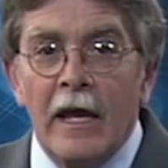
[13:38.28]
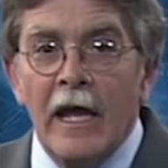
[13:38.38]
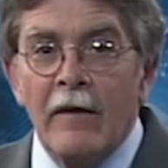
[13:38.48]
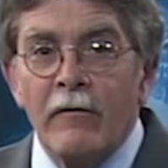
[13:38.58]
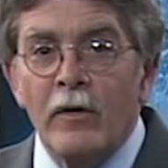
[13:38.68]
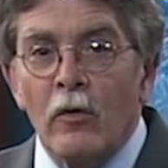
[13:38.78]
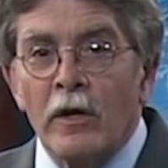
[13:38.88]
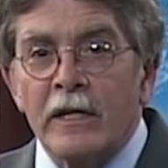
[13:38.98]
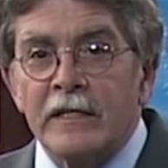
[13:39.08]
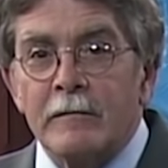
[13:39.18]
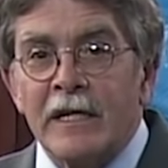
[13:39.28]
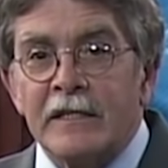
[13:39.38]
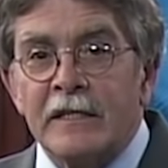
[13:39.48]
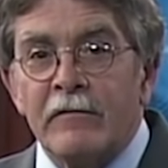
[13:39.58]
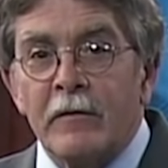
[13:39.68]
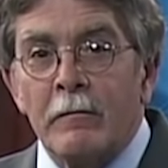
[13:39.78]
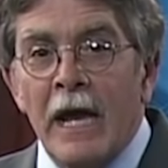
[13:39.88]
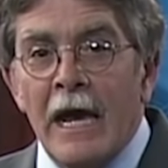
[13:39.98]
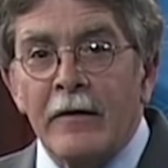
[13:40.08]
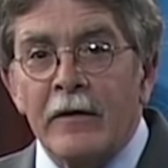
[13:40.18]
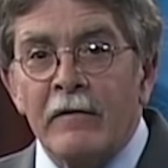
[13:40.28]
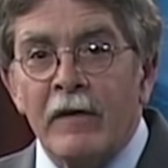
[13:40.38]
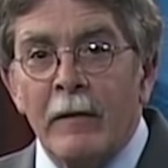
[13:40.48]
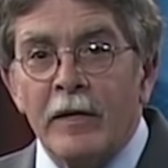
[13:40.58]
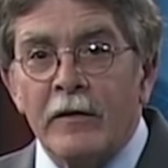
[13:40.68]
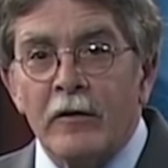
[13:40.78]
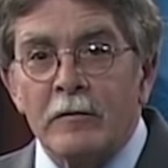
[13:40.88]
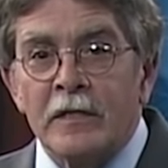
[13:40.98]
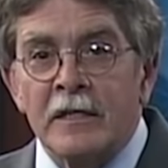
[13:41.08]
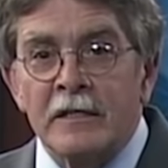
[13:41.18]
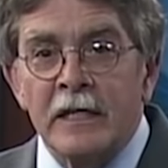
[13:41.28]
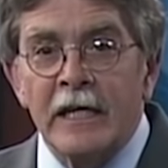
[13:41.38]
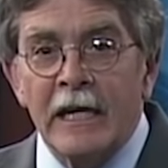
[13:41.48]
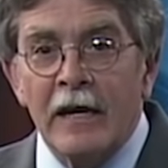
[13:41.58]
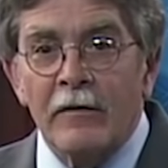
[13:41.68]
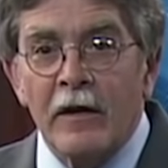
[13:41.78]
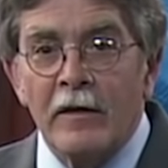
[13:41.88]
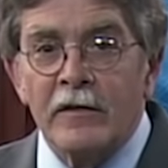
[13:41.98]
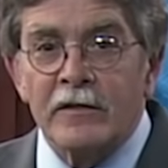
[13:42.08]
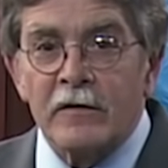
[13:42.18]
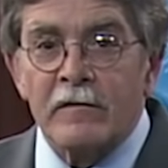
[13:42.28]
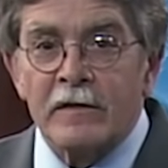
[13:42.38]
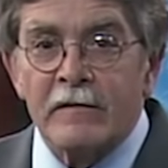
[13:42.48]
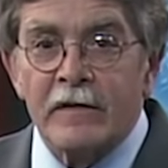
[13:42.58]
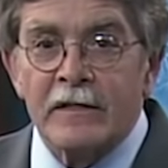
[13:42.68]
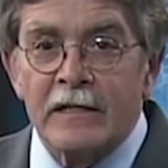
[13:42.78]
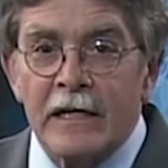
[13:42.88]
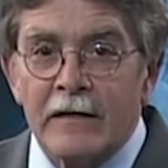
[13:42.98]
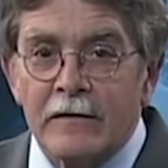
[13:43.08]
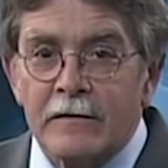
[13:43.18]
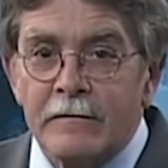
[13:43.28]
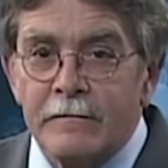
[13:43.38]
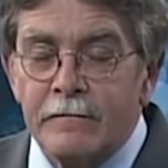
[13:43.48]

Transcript: Every organism has a different pattern of epitopes sticking out on the surface of its cells.